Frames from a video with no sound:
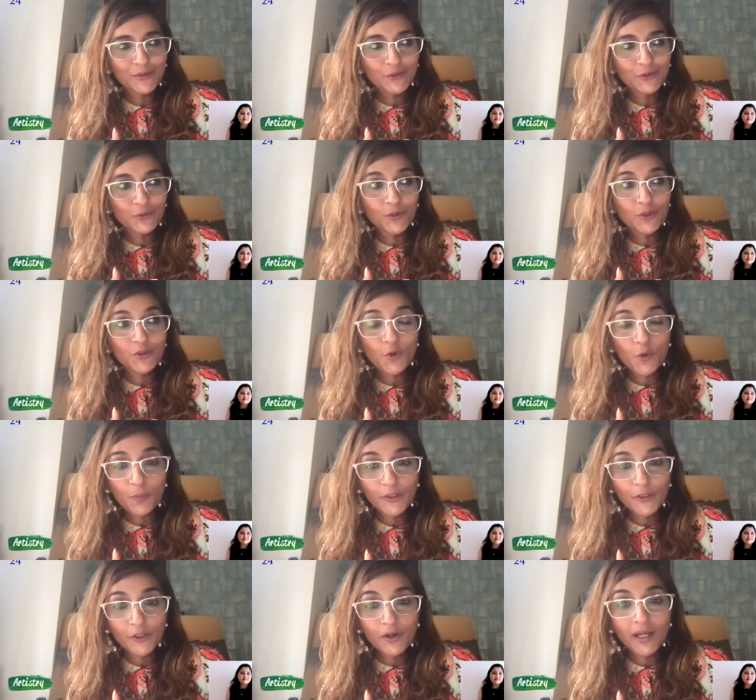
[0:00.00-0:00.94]
you want to
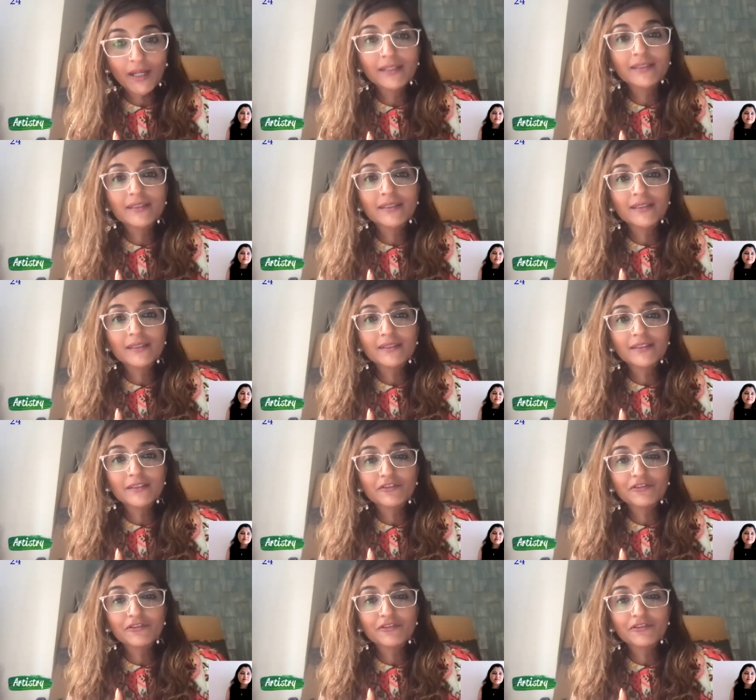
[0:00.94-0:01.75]
open your eyes and